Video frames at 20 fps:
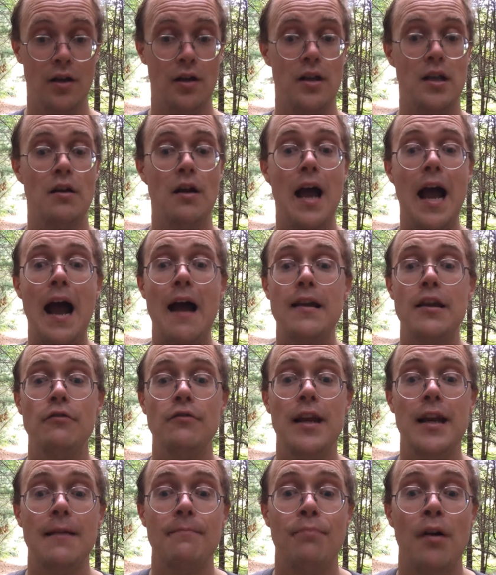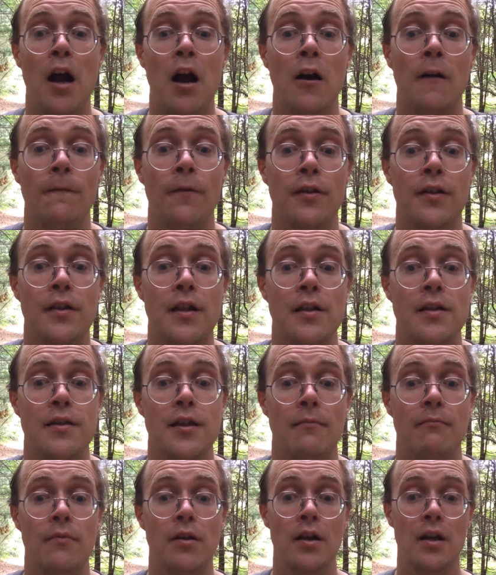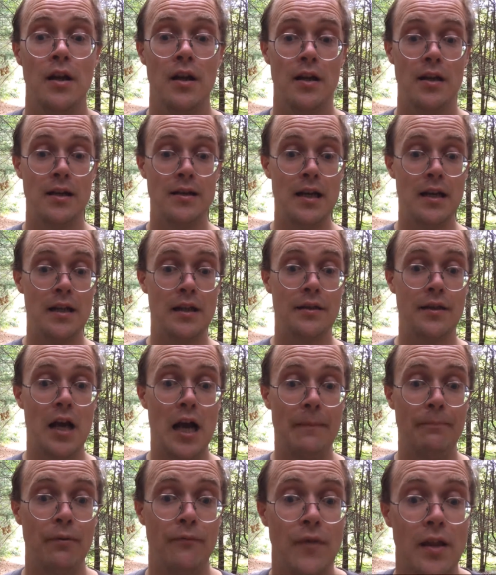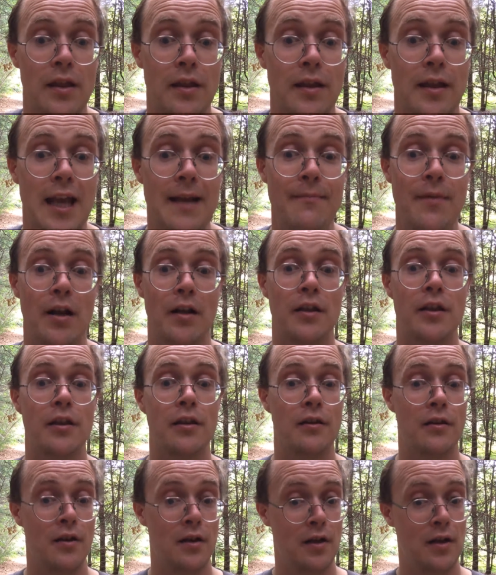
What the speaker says: you need a powerful system. You need to stop with these gimmicks.